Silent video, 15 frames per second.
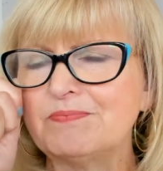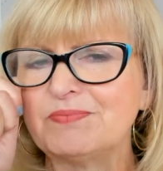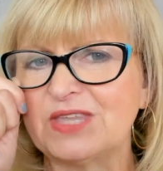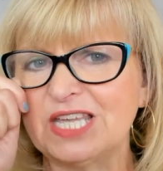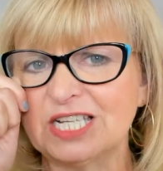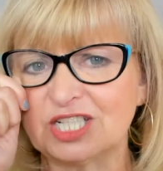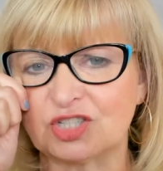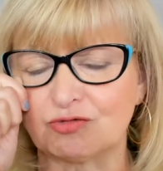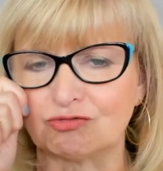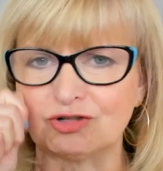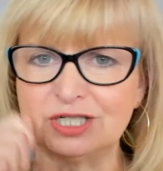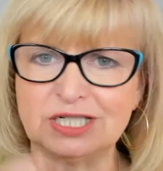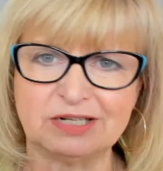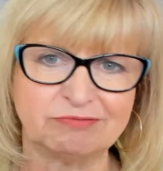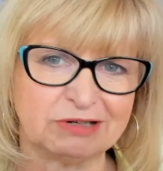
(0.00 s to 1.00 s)
it's
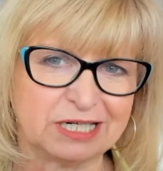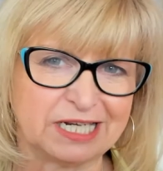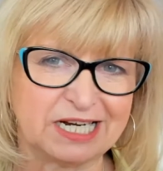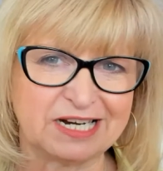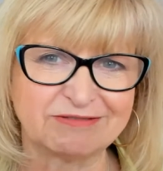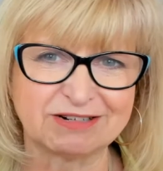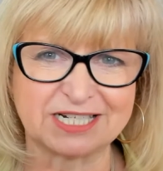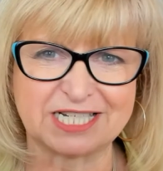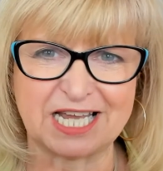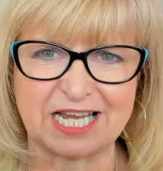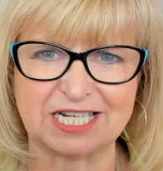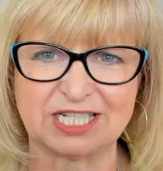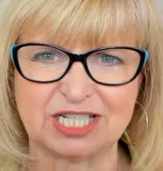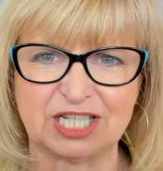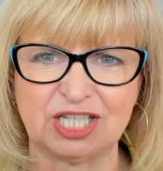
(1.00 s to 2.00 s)
really, really
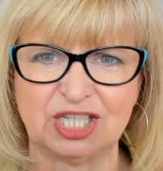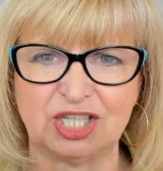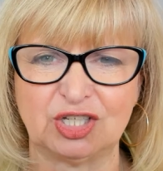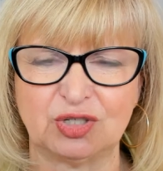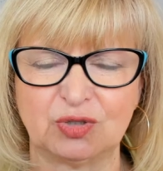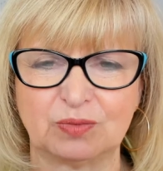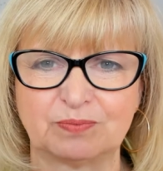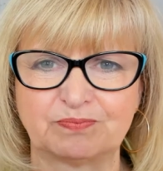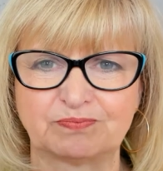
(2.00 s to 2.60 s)
irritating you.